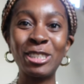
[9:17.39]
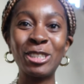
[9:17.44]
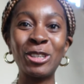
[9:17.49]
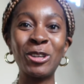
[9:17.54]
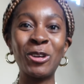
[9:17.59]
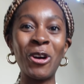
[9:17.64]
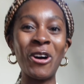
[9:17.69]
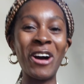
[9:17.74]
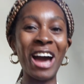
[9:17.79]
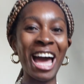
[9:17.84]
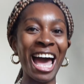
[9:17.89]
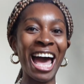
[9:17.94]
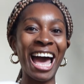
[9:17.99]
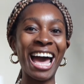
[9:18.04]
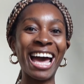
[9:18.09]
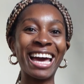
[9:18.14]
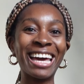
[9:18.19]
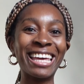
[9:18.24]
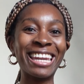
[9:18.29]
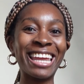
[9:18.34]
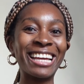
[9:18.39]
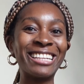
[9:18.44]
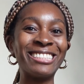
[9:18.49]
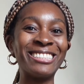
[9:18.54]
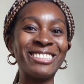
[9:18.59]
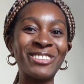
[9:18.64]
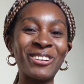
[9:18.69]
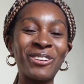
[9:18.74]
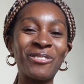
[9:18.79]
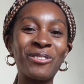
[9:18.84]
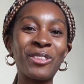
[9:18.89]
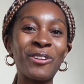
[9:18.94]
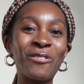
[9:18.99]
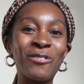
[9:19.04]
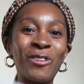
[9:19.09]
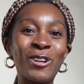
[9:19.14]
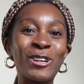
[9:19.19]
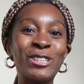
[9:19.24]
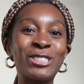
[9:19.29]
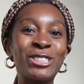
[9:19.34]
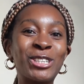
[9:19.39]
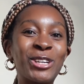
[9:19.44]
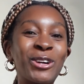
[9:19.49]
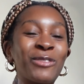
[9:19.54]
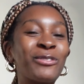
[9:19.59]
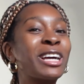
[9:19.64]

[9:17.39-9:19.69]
to go ahead and do for the photo shoot.